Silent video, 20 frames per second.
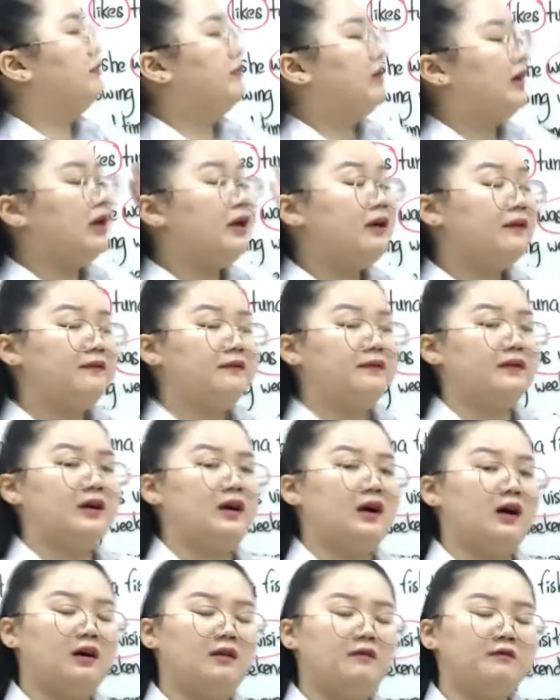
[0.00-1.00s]
if
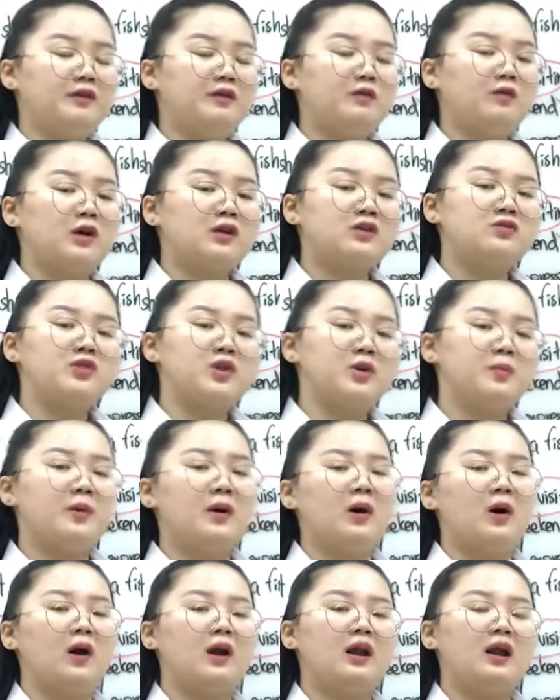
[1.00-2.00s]
we want to
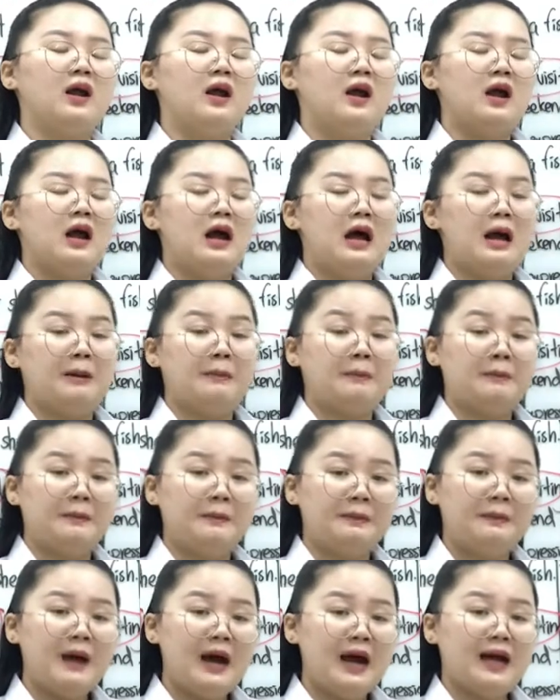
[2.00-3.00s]
report
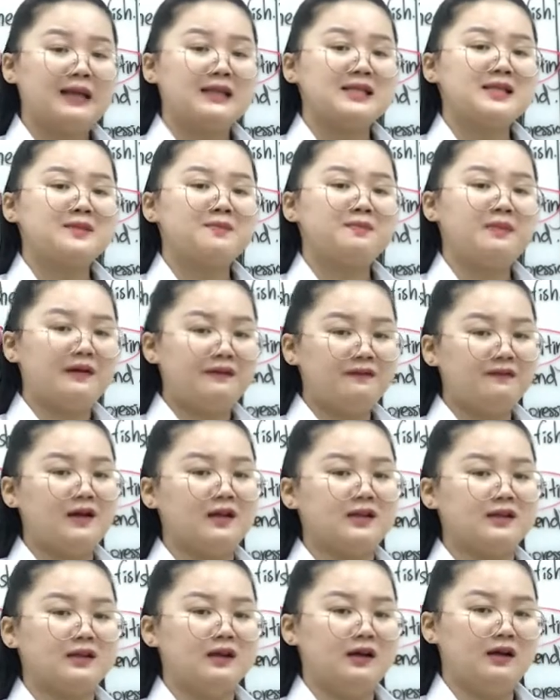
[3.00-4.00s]
past
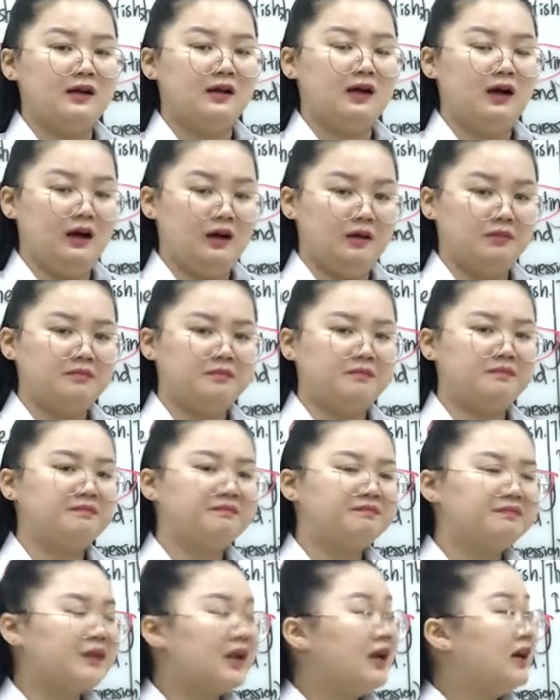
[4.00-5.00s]
perfect
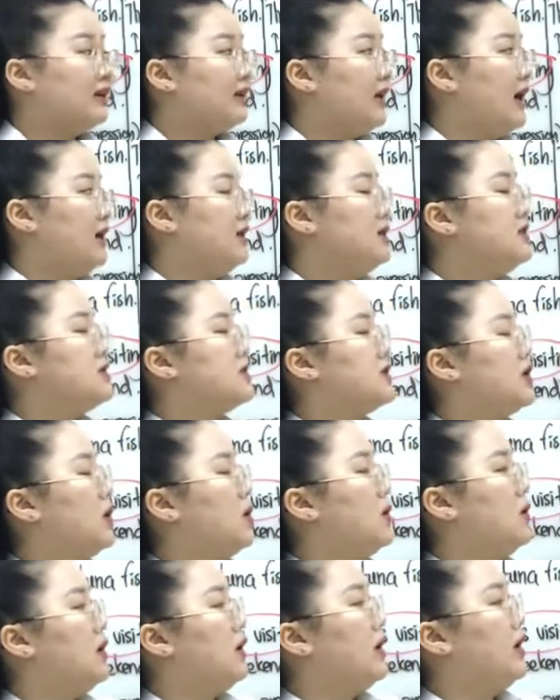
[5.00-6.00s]
tense,
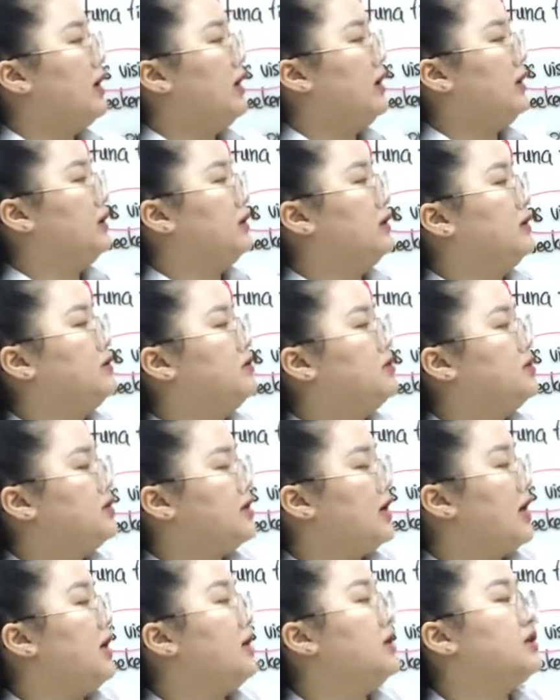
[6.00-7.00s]
so it
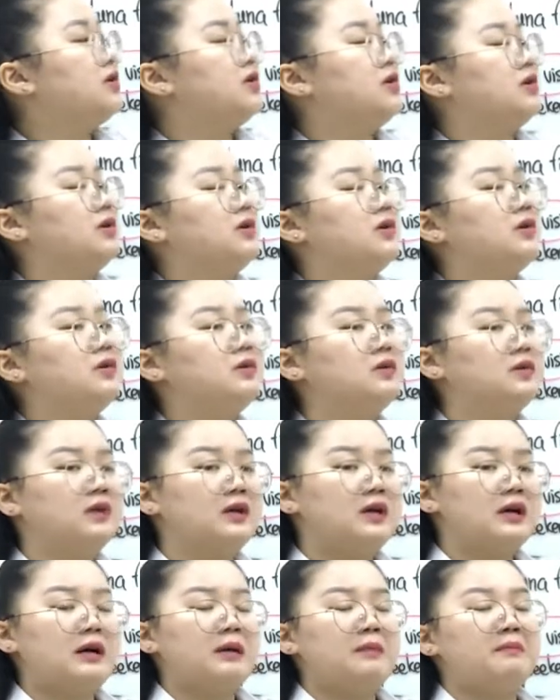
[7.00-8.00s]
changed to
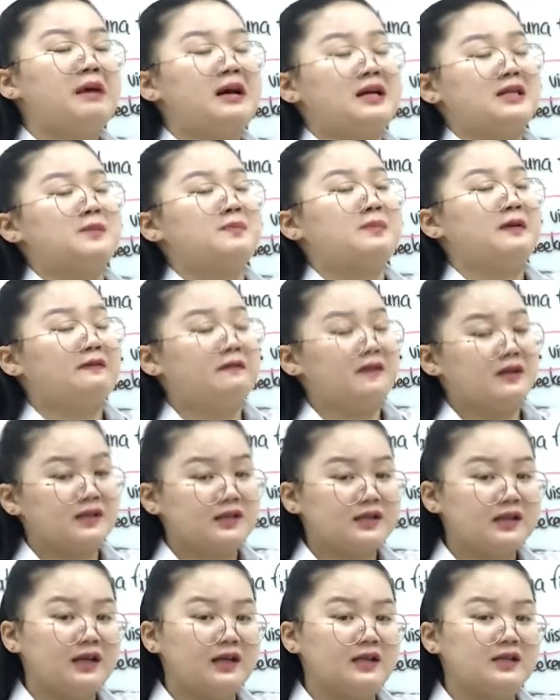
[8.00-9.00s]
past
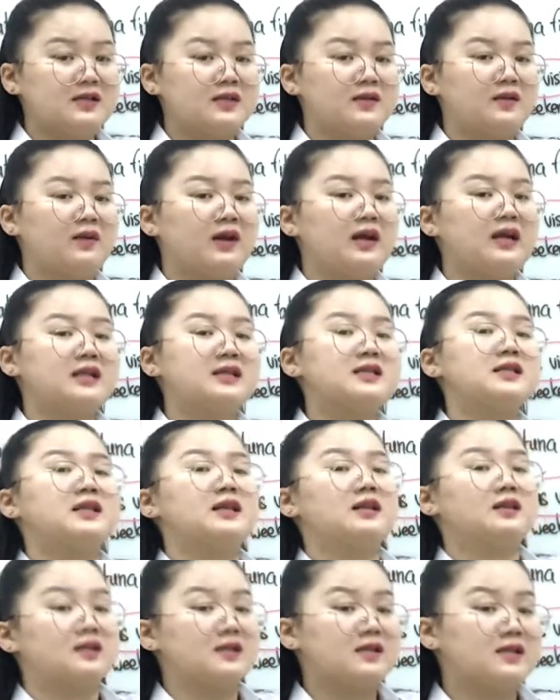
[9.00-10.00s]
perfect tense, all right, it's
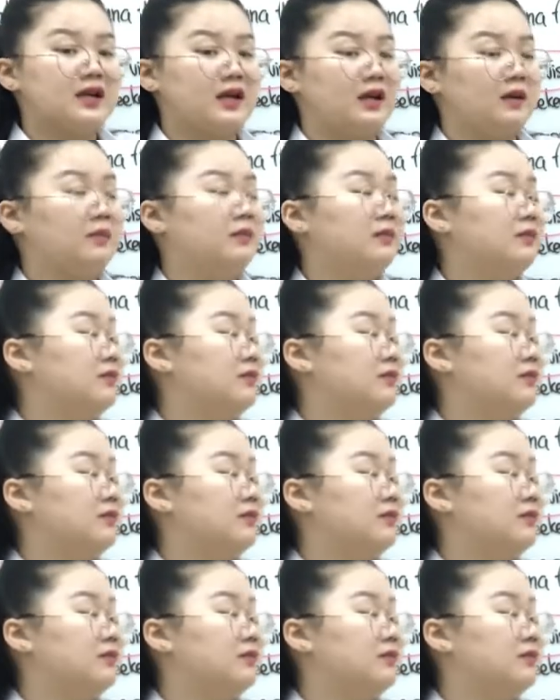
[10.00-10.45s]
still the same.